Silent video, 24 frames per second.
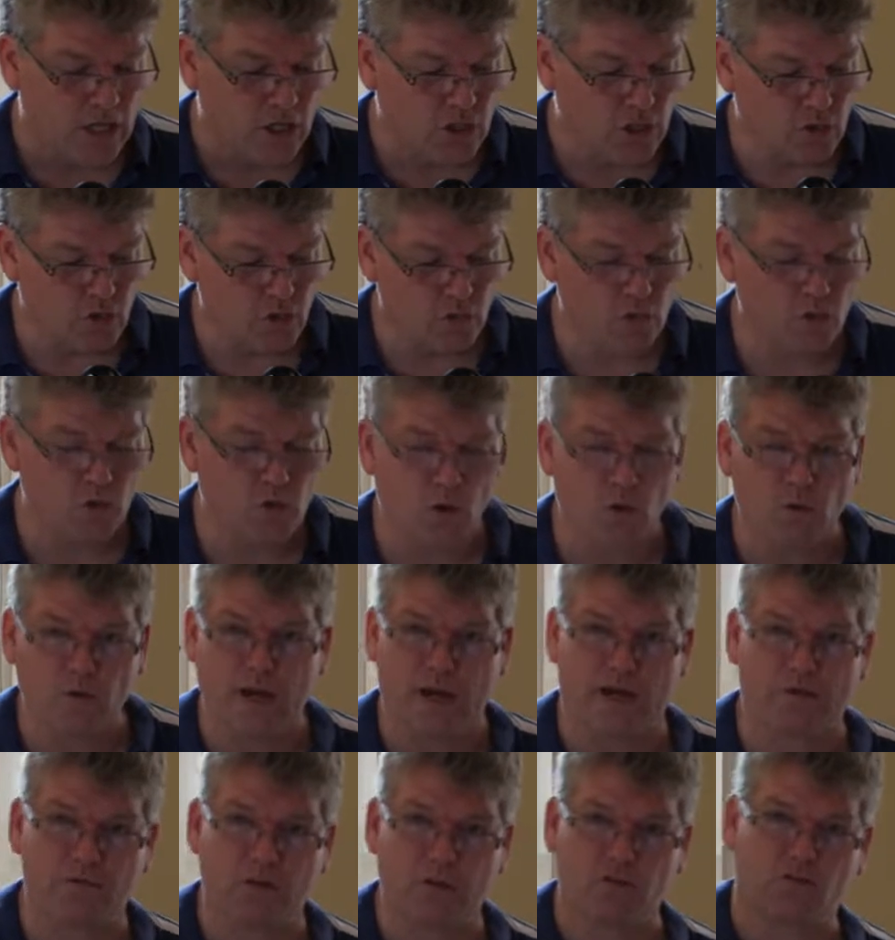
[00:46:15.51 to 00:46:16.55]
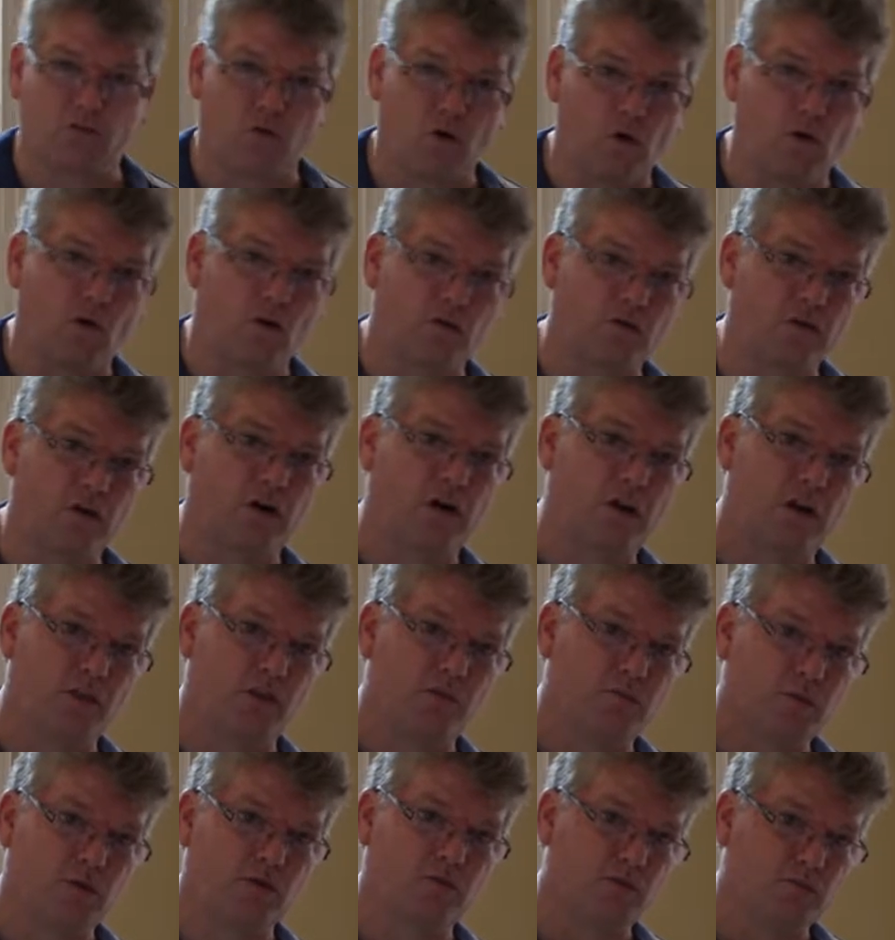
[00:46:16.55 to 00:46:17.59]
You don't have control over
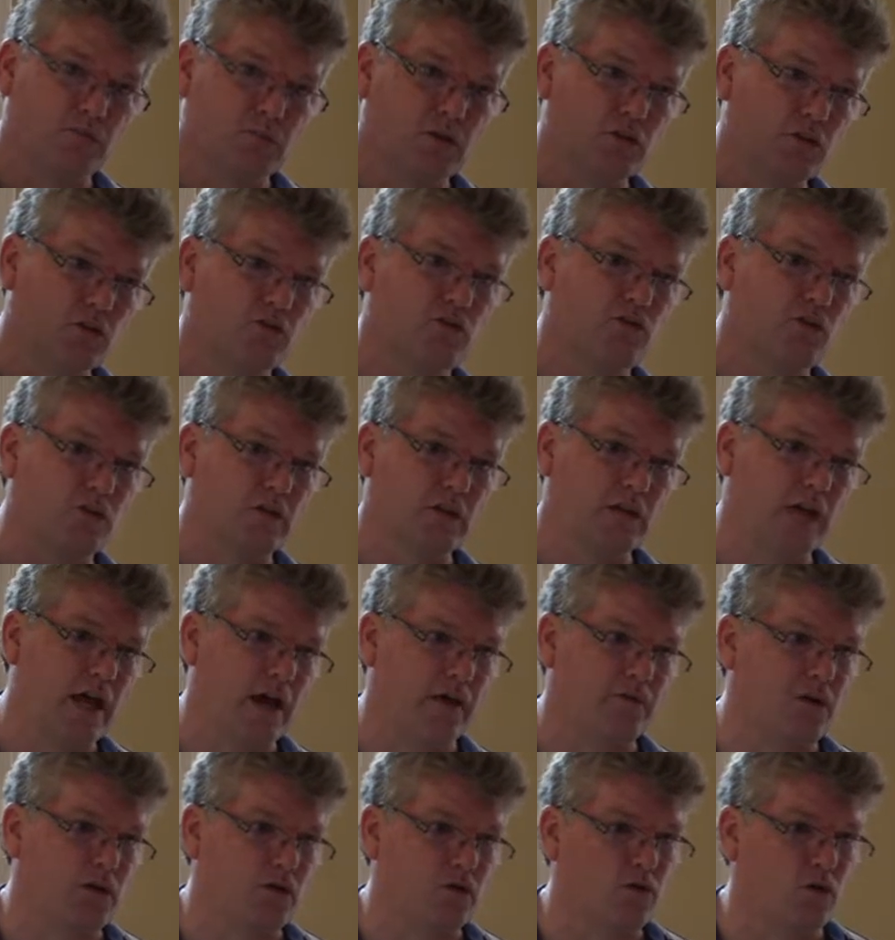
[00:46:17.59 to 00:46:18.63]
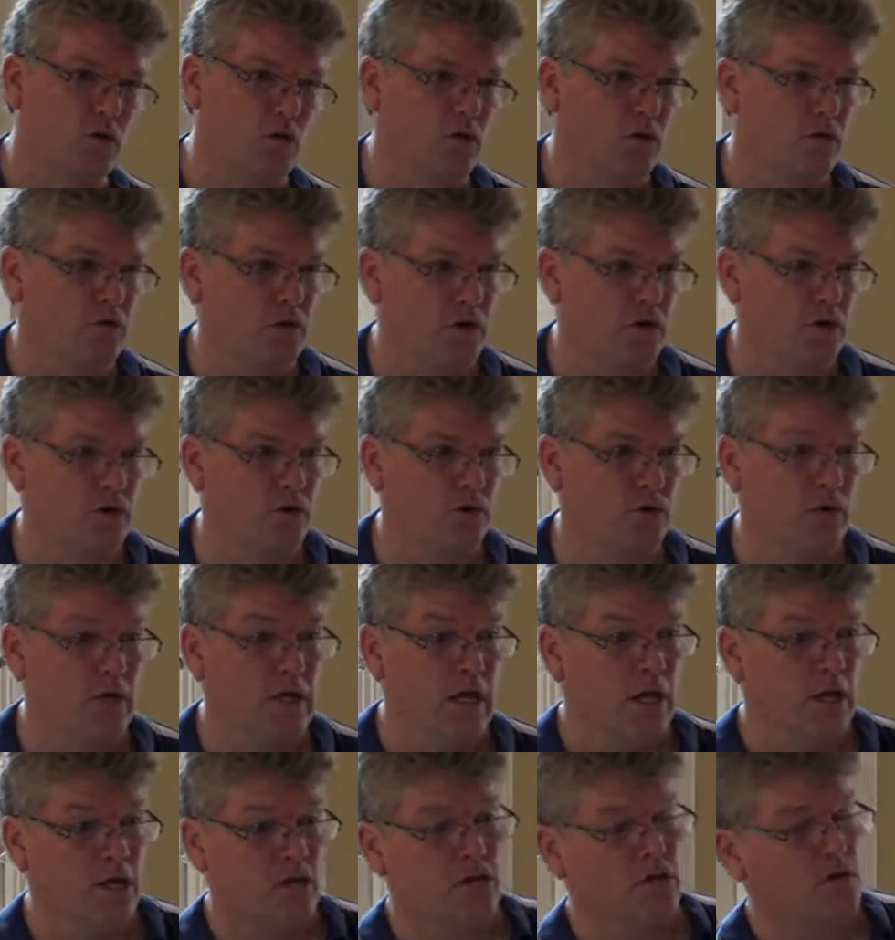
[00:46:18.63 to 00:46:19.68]
another person, but you certainly have control over you.
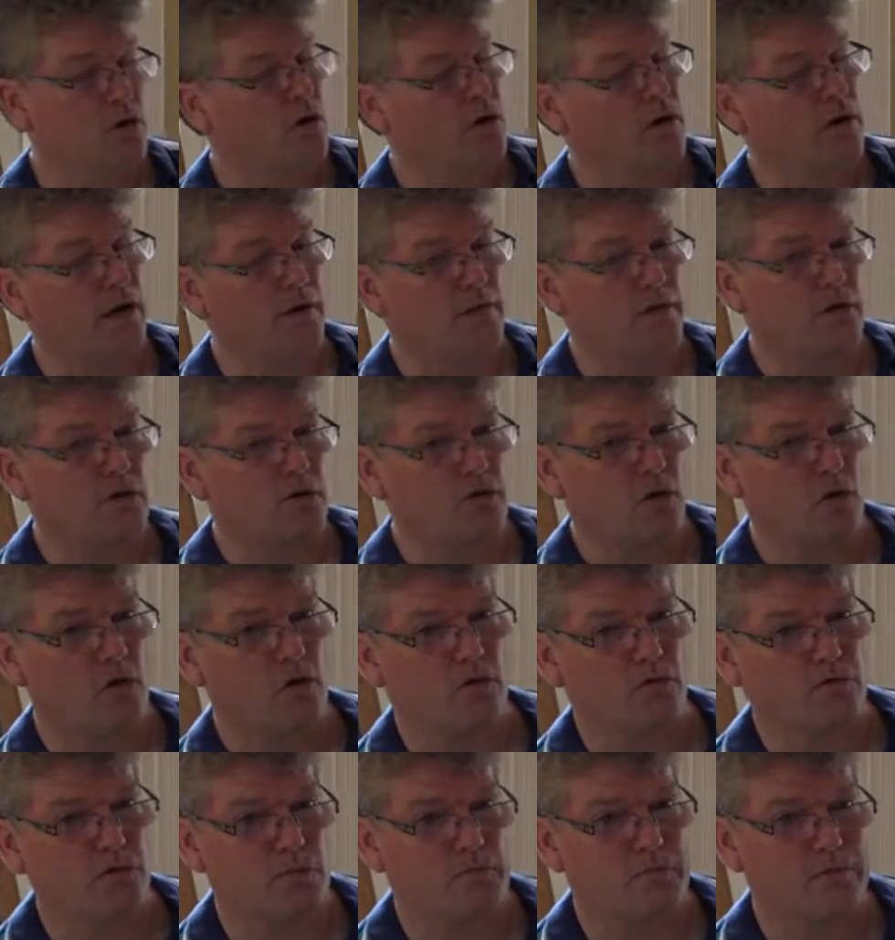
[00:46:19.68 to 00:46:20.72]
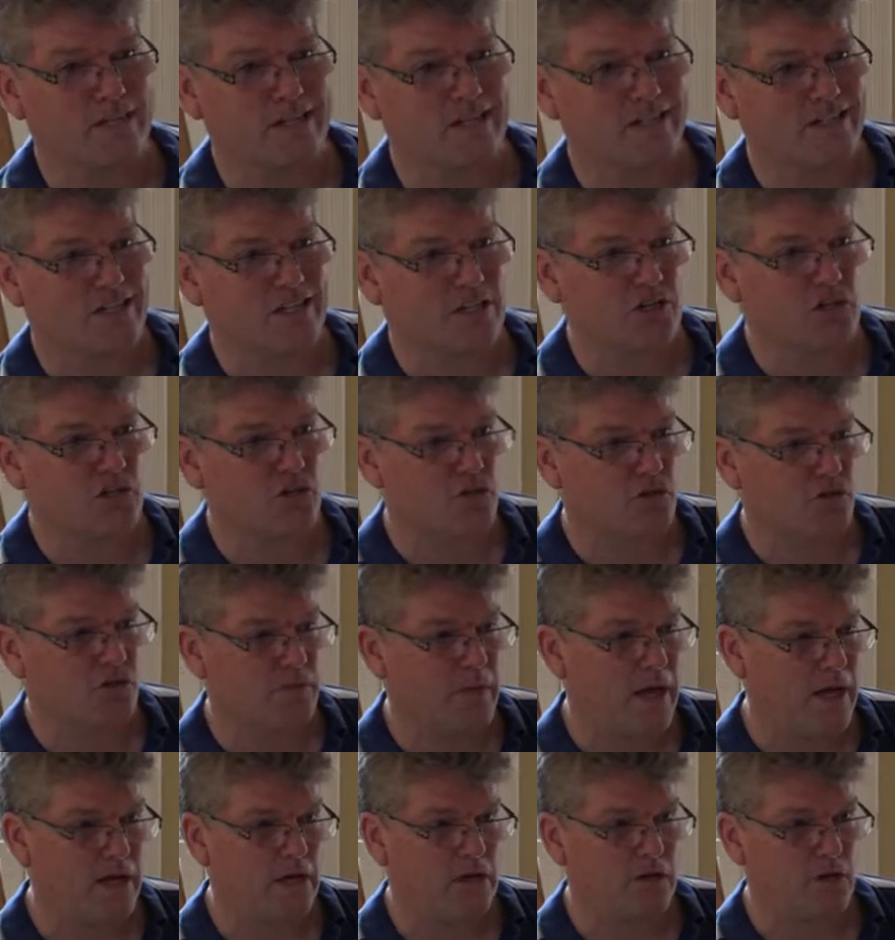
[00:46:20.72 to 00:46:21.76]
You don't have control over the decisions you've
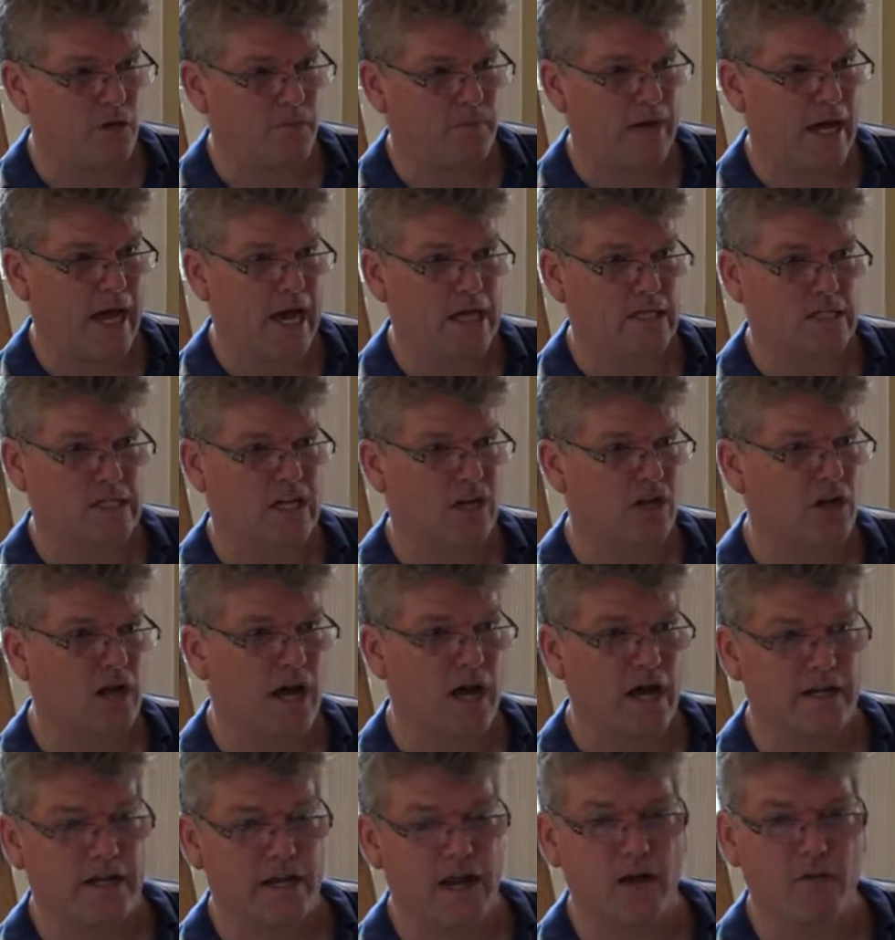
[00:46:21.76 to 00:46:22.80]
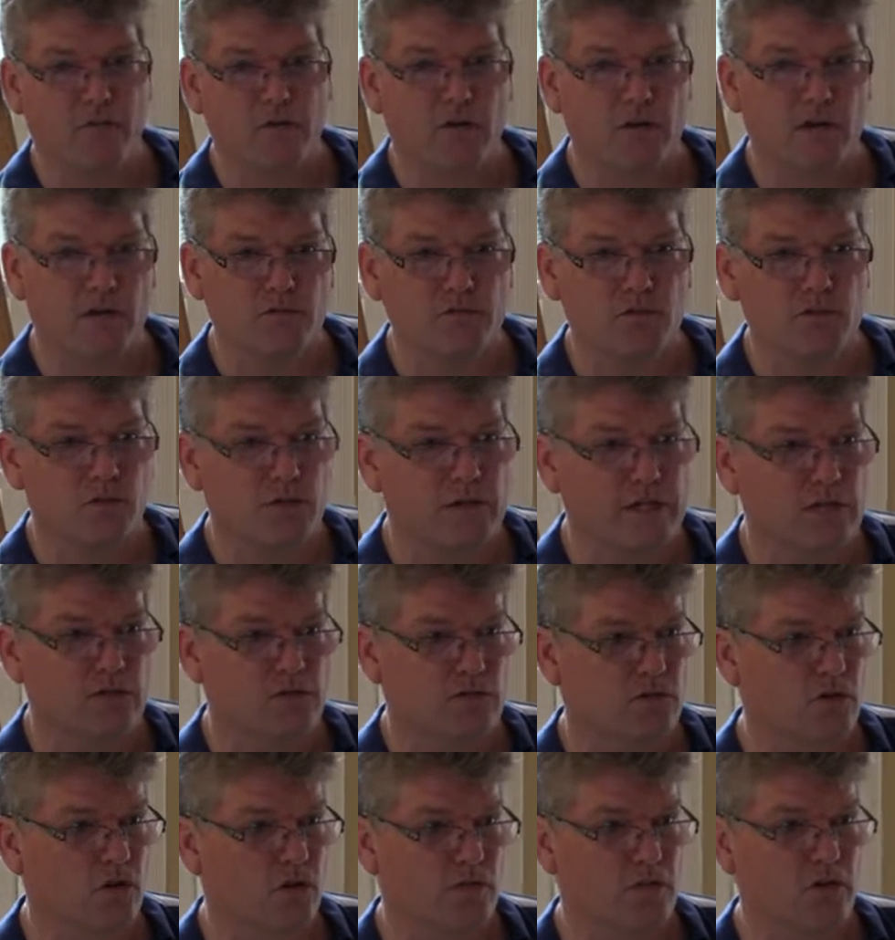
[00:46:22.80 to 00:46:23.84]
made in your past, and God never gives you
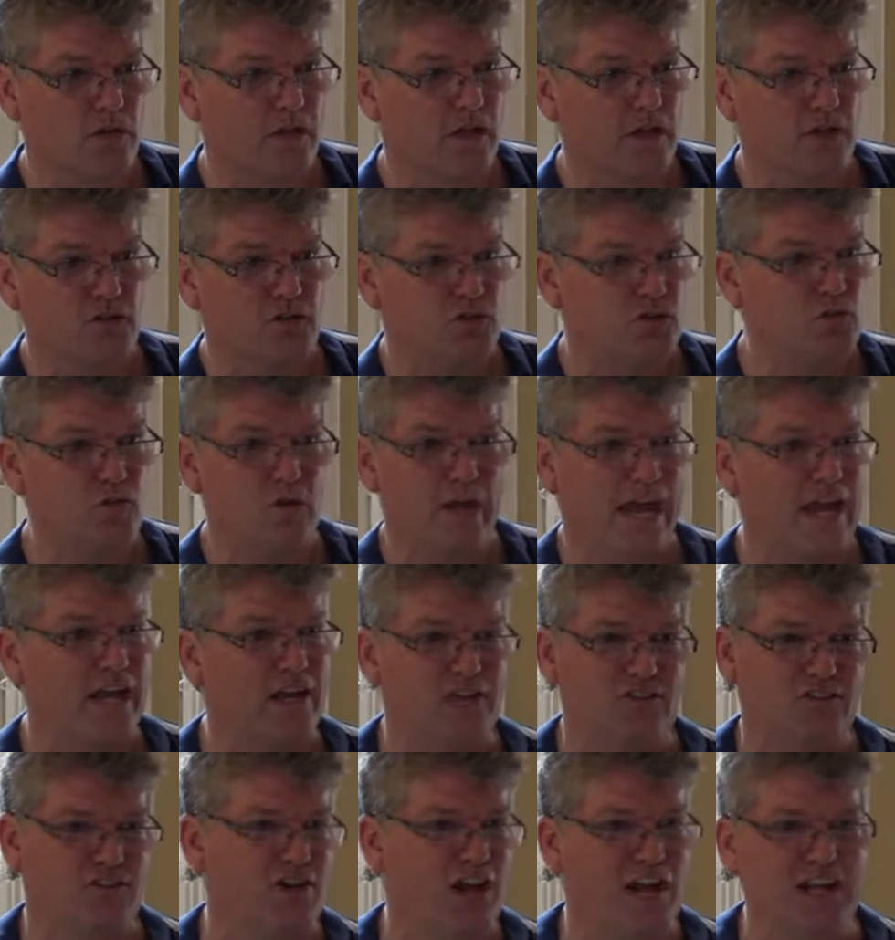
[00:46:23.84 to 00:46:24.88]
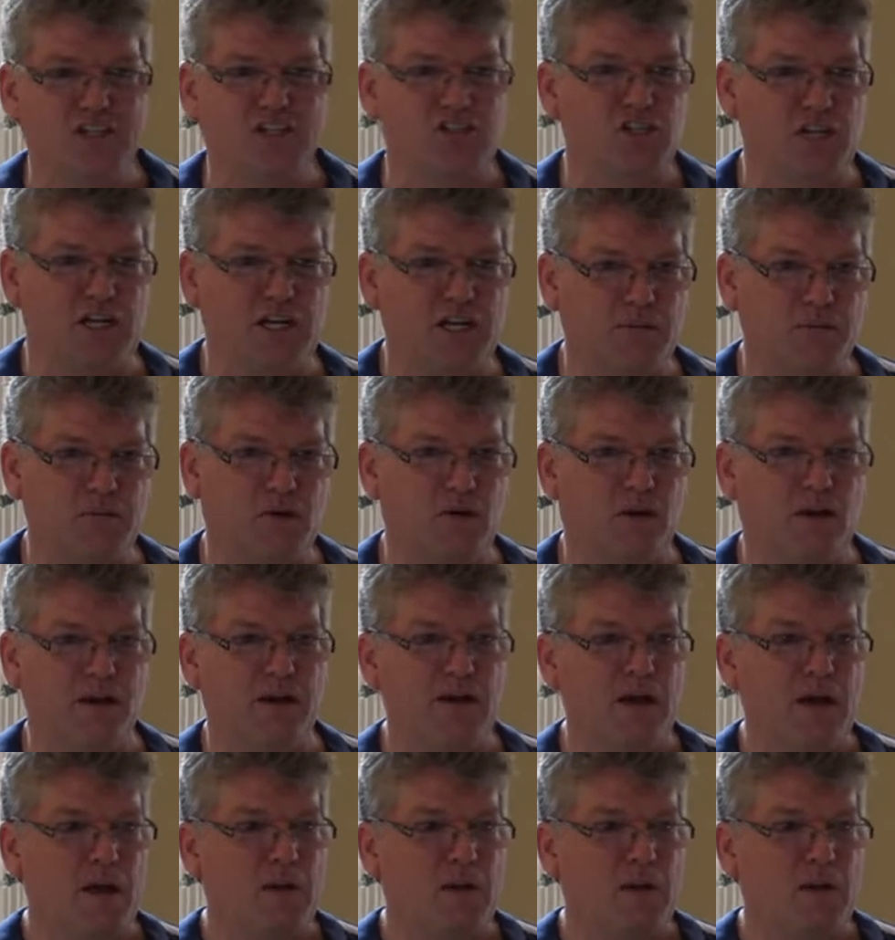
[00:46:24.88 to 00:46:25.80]
guilt over things you can't change anymore.